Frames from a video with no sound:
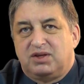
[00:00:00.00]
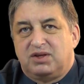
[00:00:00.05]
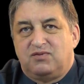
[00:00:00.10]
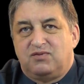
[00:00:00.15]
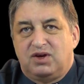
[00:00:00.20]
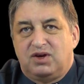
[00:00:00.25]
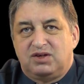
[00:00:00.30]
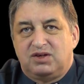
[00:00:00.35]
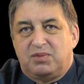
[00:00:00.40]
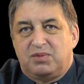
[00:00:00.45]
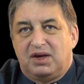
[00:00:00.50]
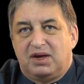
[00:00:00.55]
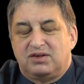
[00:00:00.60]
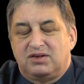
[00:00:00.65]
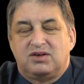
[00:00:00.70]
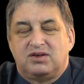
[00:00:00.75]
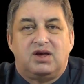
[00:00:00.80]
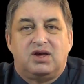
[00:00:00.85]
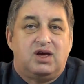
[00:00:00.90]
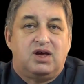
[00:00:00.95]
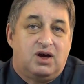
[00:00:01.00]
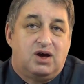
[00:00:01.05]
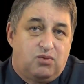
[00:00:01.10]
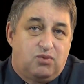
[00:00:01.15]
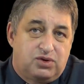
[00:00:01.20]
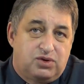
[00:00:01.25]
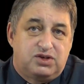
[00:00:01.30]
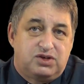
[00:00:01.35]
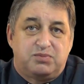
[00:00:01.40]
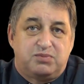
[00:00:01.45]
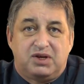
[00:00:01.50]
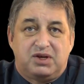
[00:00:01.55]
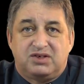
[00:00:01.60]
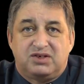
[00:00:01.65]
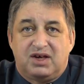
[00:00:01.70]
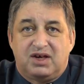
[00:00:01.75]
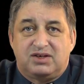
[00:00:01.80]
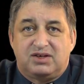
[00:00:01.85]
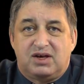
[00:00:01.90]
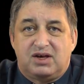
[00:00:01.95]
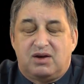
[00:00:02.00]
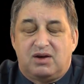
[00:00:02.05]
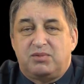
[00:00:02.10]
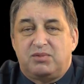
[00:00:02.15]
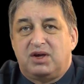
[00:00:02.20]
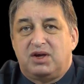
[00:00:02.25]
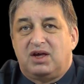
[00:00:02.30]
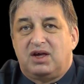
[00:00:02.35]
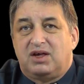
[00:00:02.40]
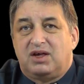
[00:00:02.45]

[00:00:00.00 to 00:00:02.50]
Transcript: in the first place, and once it's been set up,